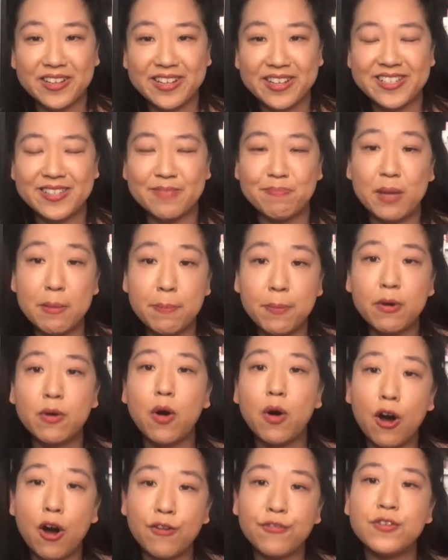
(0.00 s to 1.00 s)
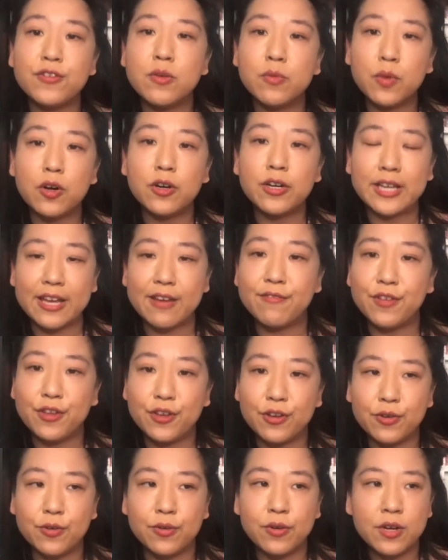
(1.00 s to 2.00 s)
because people often will give
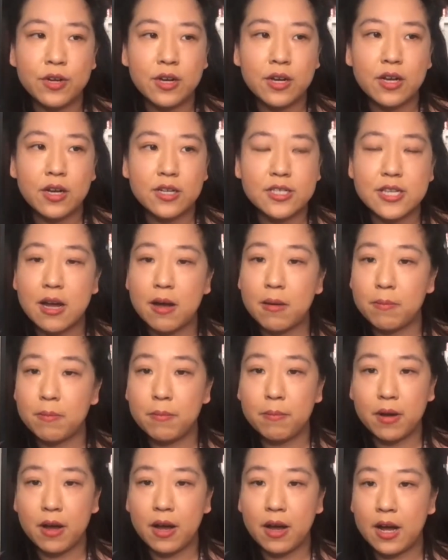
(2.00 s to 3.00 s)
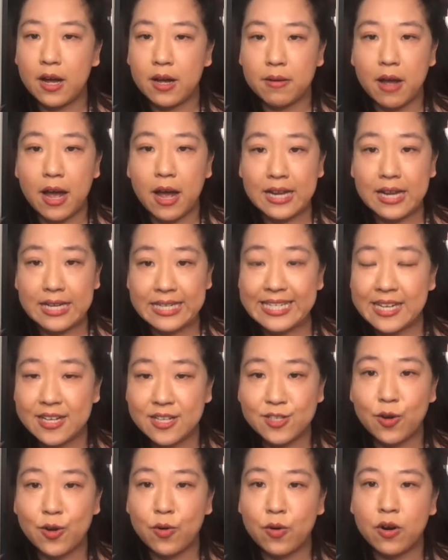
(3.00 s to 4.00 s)
you some
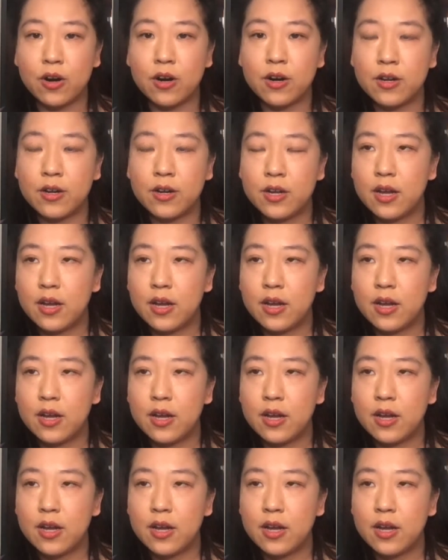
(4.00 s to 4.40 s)
ideas or